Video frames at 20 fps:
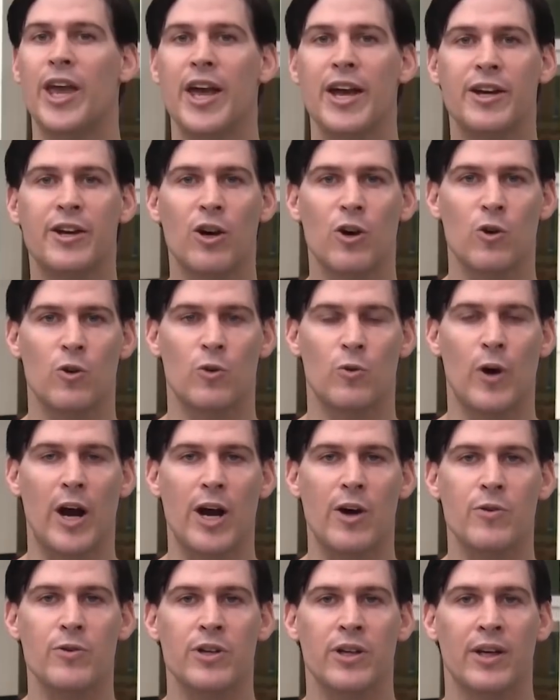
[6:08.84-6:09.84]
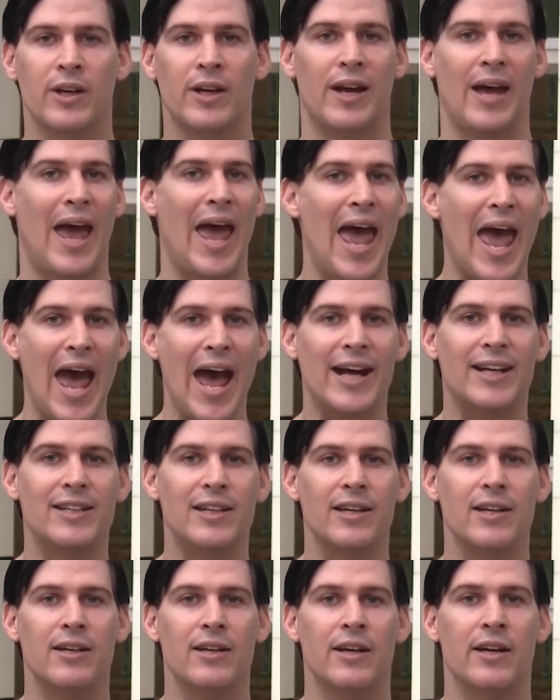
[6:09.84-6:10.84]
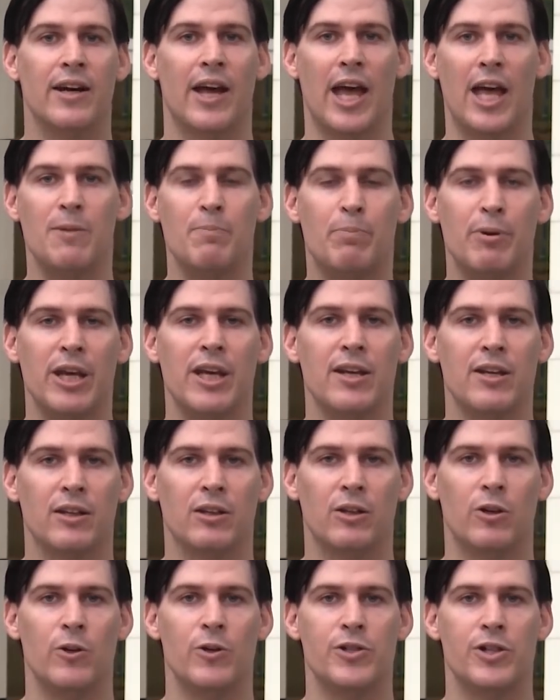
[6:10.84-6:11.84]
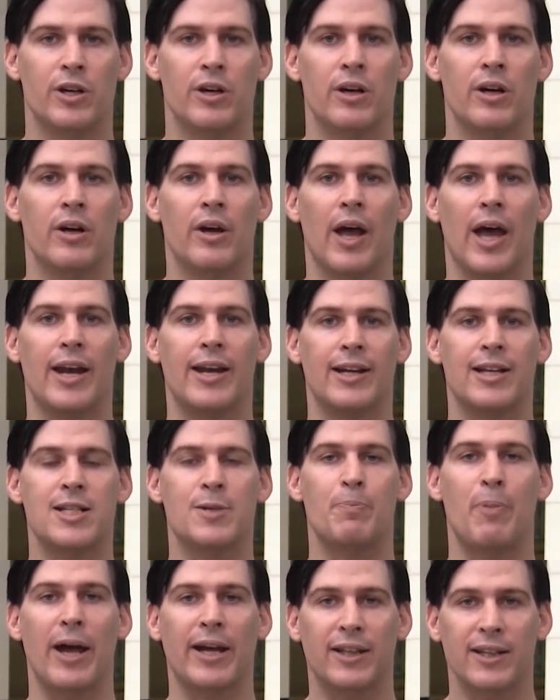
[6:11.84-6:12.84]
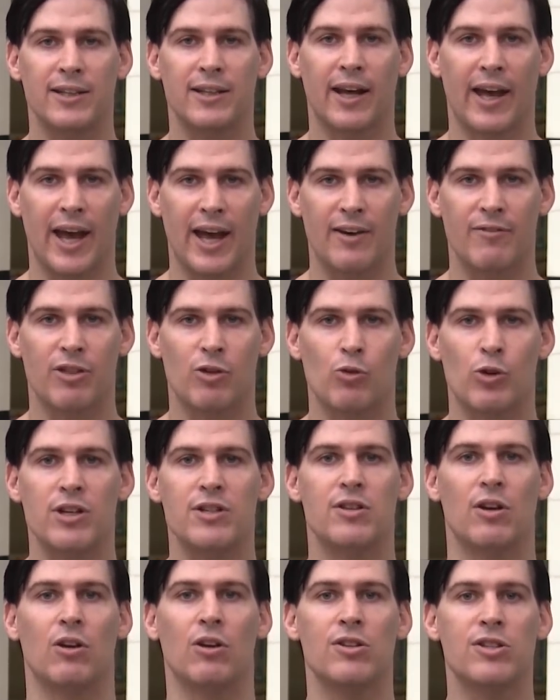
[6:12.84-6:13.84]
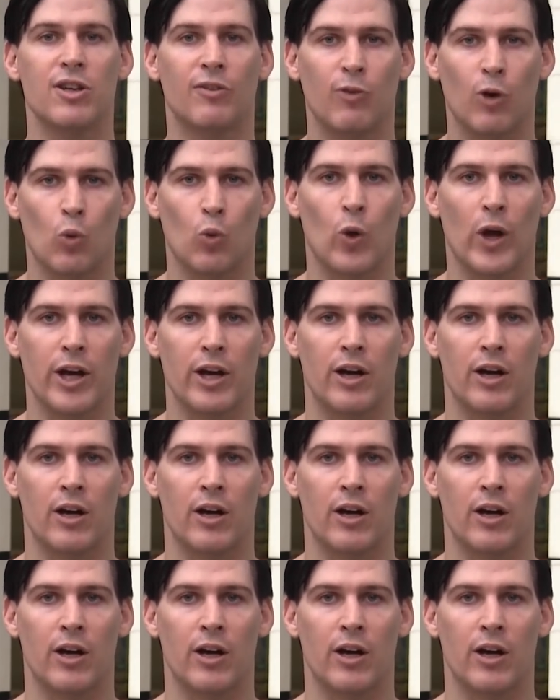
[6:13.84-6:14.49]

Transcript: You can't go around acting and being a loser and expecting to have the results of a